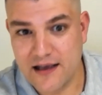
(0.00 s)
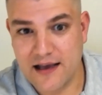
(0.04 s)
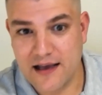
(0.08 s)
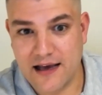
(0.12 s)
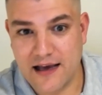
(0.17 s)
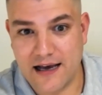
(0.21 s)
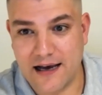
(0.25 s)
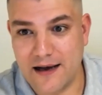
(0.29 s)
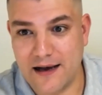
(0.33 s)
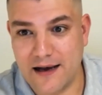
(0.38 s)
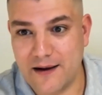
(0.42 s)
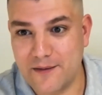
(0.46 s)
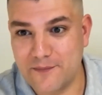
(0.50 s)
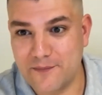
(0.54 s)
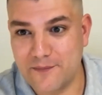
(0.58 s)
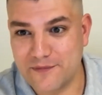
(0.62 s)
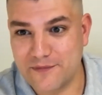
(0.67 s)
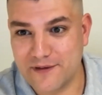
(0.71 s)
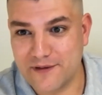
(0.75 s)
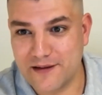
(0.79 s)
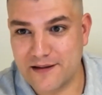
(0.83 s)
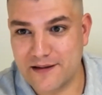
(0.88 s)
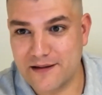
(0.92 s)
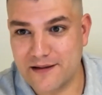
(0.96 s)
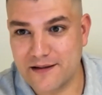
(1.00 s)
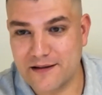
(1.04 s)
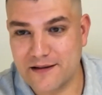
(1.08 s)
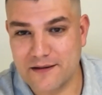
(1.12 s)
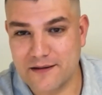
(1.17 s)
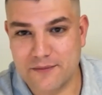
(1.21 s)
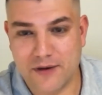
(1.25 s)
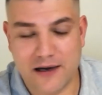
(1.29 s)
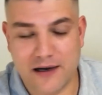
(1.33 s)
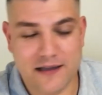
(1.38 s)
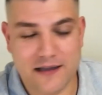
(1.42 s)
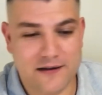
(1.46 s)

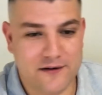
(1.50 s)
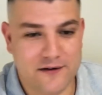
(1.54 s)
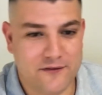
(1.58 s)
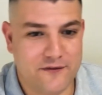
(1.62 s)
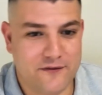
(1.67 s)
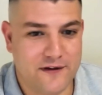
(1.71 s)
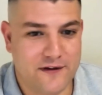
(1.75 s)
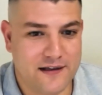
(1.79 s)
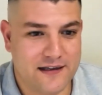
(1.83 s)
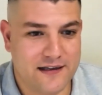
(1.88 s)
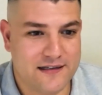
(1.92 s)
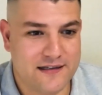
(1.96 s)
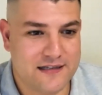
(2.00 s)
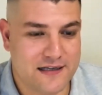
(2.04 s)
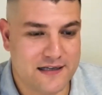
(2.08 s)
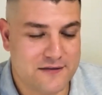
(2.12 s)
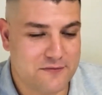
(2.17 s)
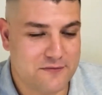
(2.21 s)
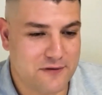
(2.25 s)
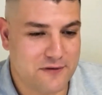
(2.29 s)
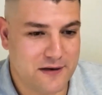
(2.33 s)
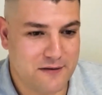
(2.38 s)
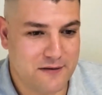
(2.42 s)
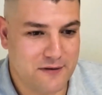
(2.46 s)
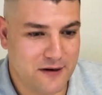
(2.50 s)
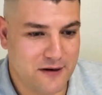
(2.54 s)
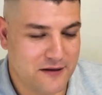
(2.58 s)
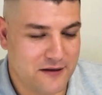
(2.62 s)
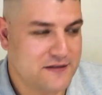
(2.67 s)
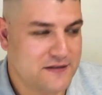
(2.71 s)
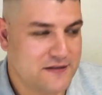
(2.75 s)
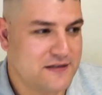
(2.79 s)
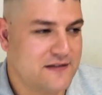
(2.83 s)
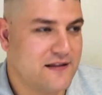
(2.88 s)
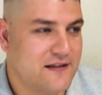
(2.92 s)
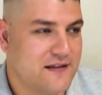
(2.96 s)
My little fella does what he
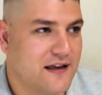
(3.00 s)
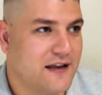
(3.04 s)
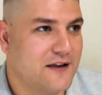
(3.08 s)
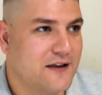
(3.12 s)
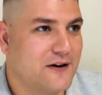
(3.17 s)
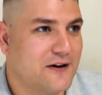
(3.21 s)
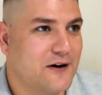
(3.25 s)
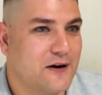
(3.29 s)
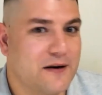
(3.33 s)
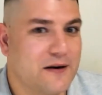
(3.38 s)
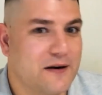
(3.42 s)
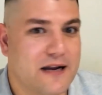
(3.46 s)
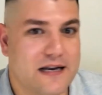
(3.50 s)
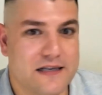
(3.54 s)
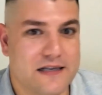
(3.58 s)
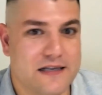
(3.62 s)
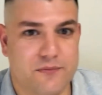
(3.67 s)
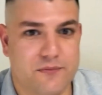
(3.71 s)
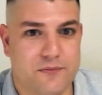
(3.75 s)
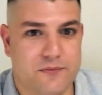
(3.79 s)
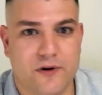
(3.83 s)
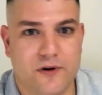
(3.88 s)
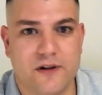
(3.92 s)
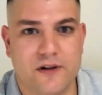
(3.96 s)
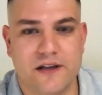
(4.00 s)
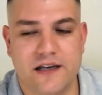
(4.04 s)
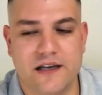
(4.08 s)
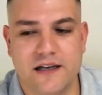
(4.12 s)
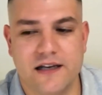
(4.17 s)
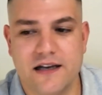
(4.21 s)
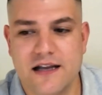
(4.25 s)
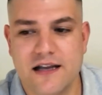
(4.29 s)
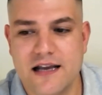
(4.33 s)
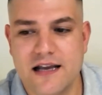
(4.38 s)
wants, thank God, and he's brilliant.